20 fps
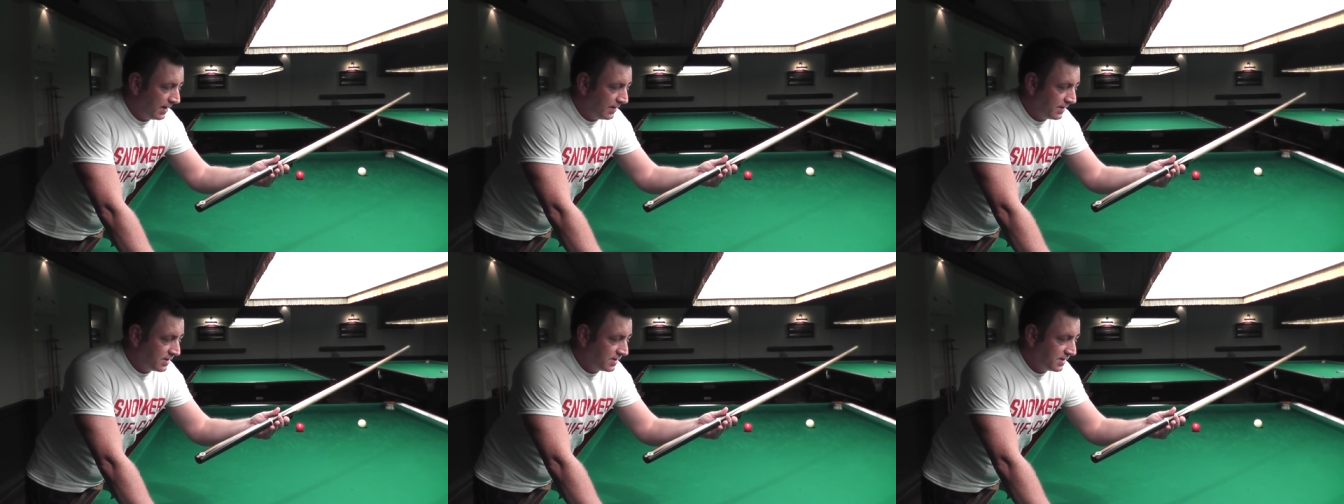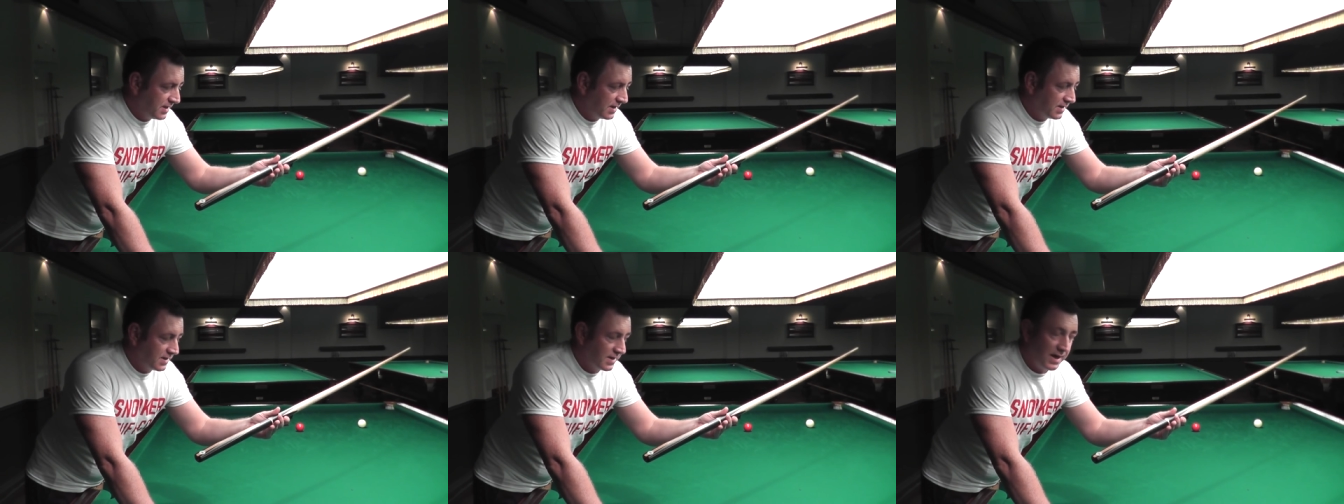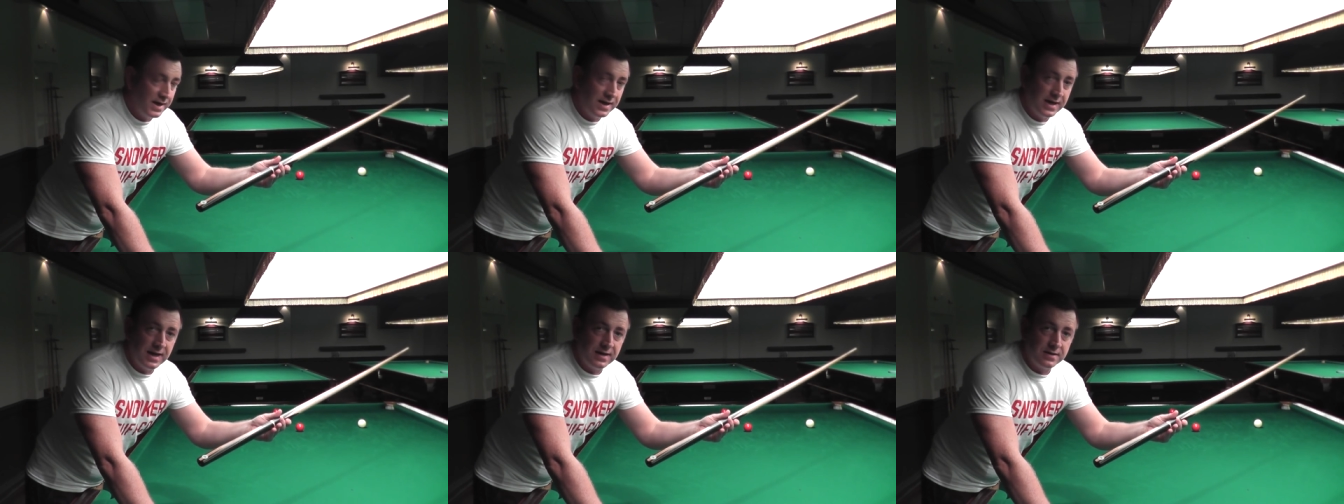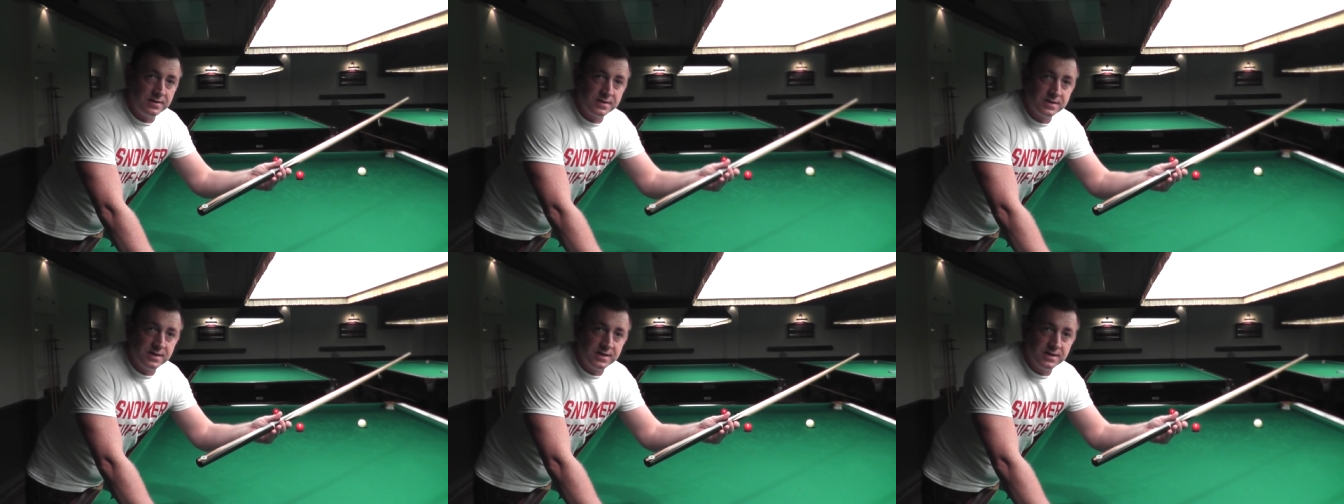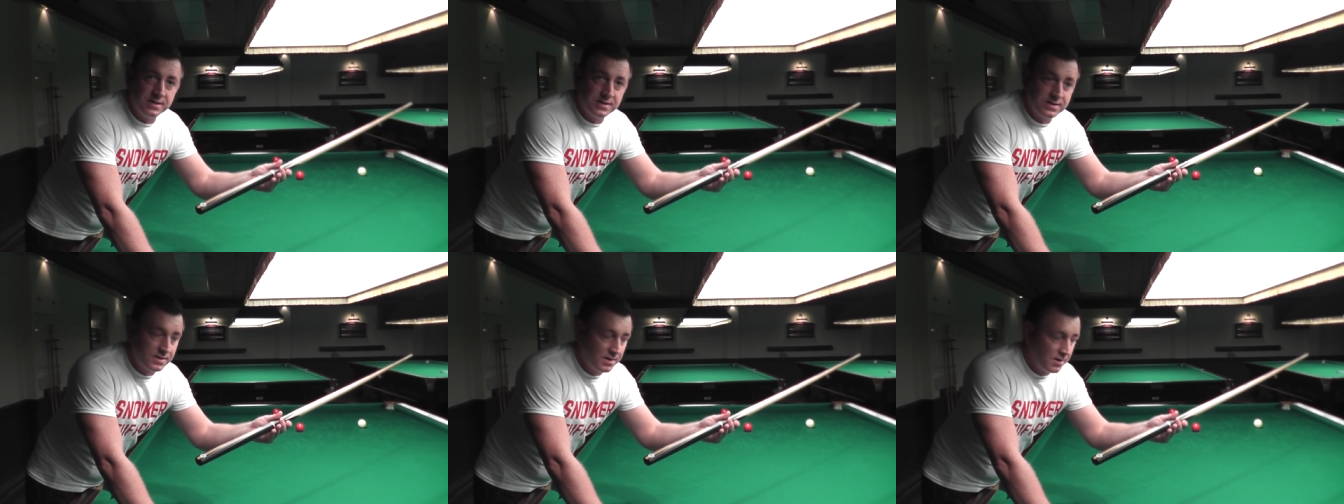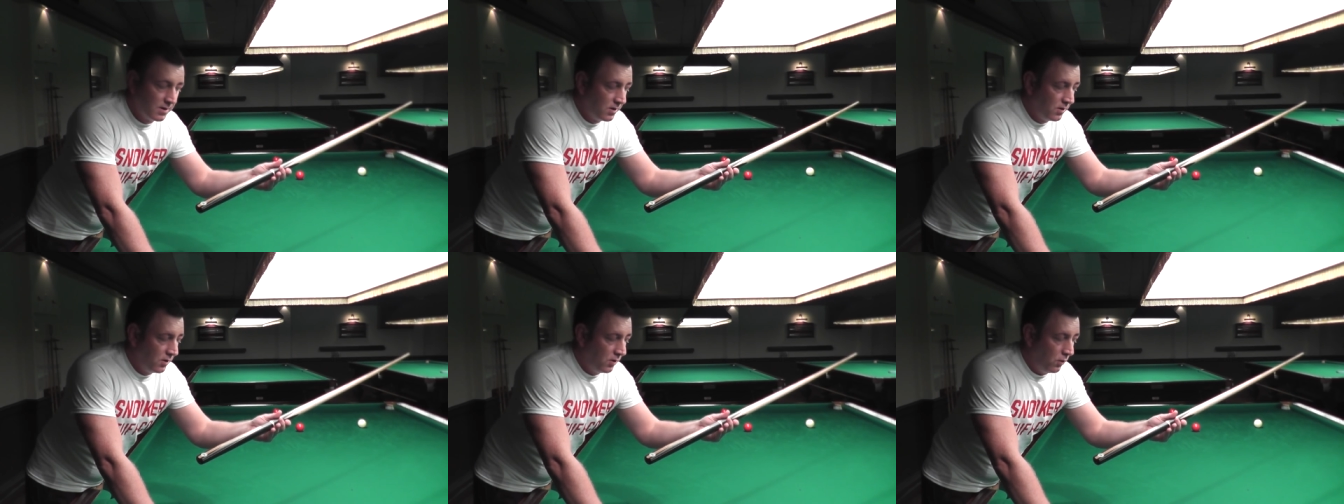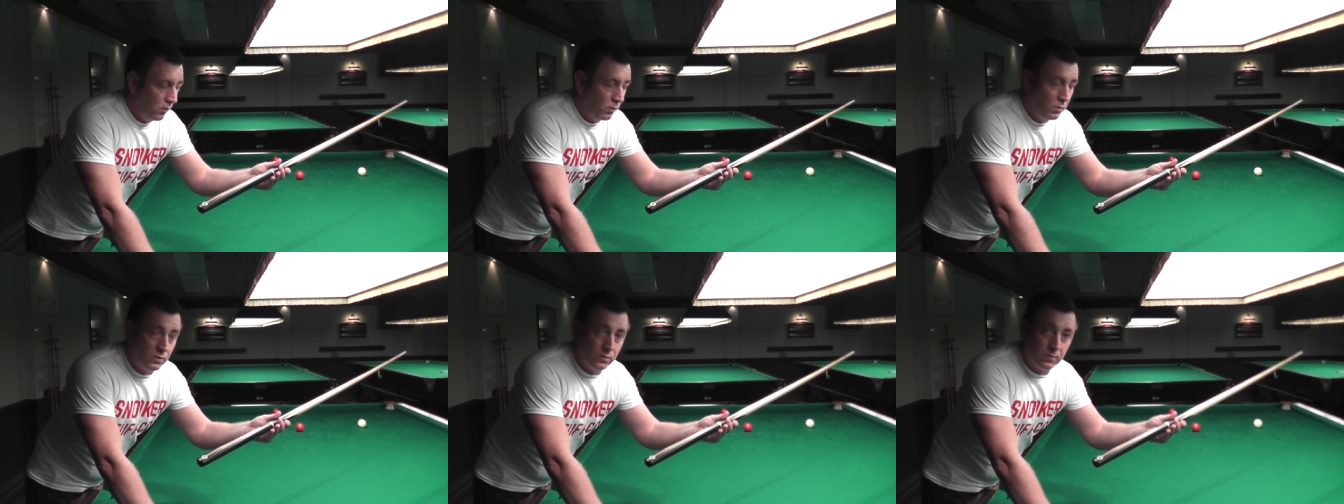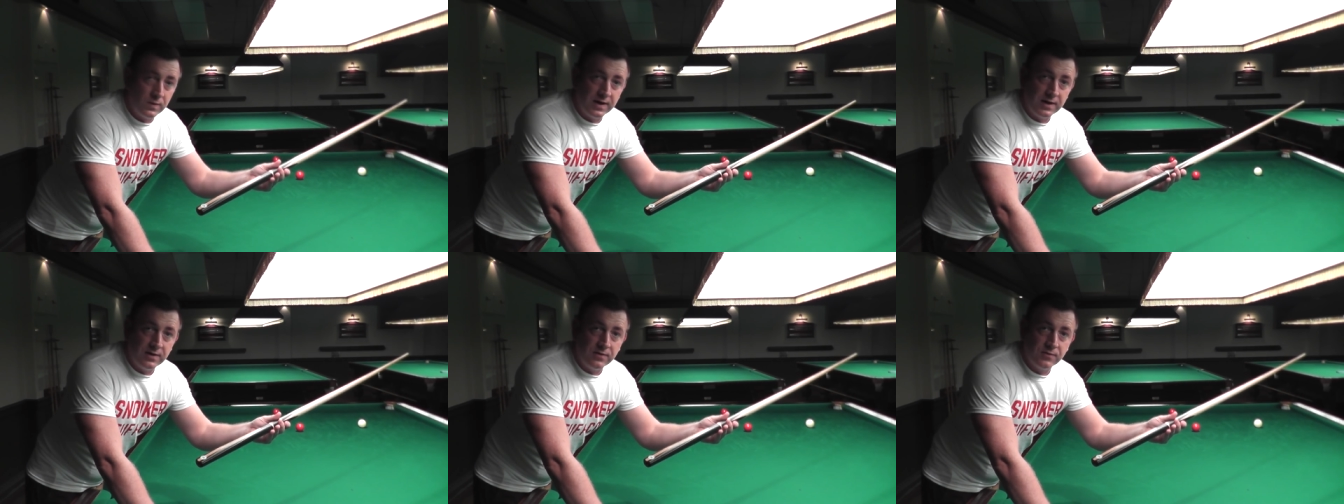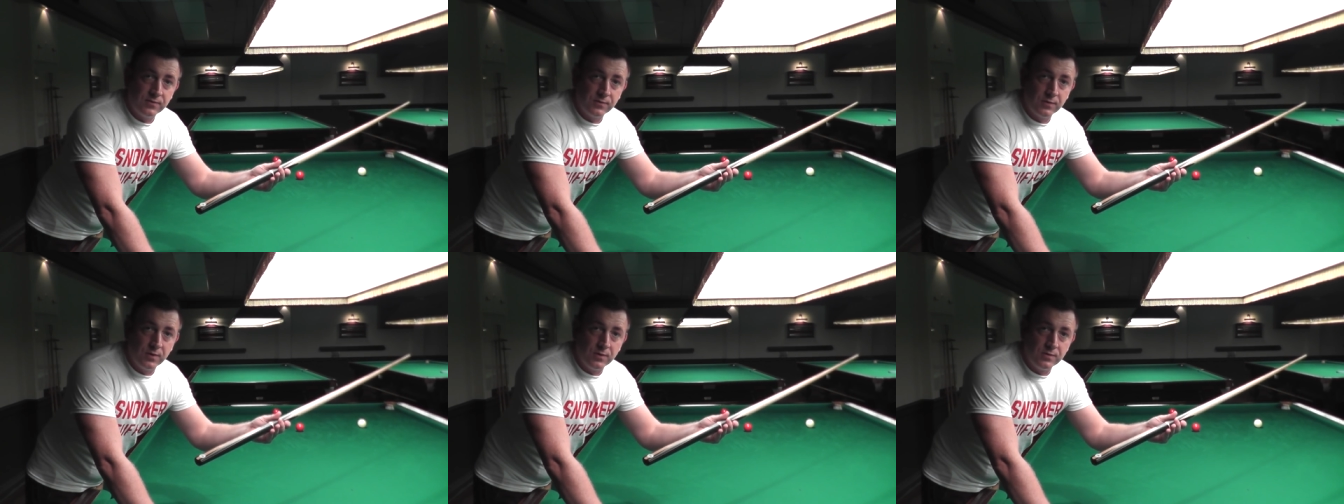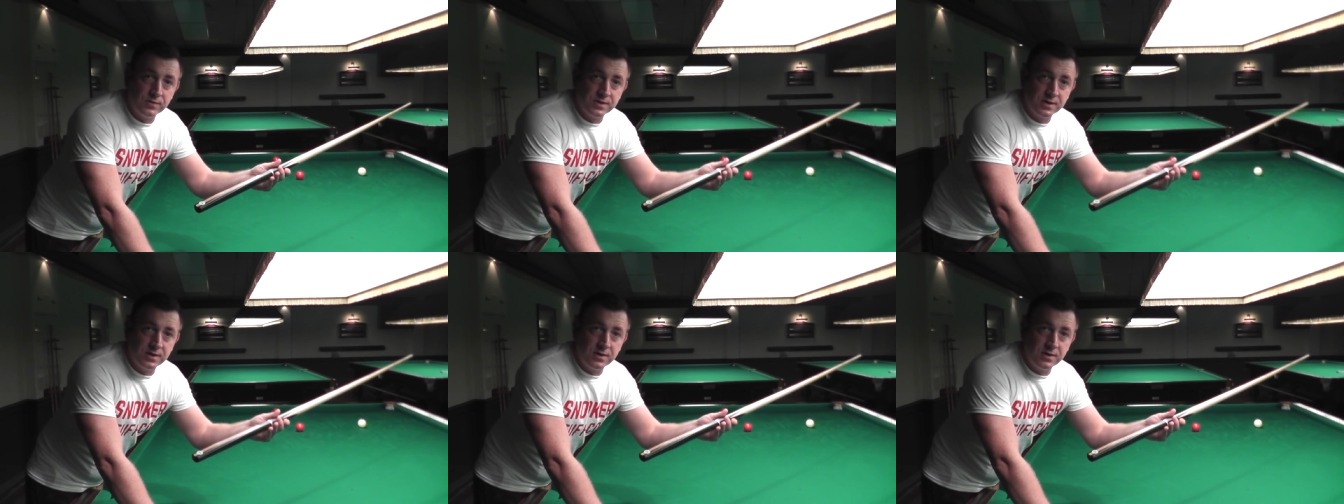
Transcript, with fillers: the 16 ounces all the way through to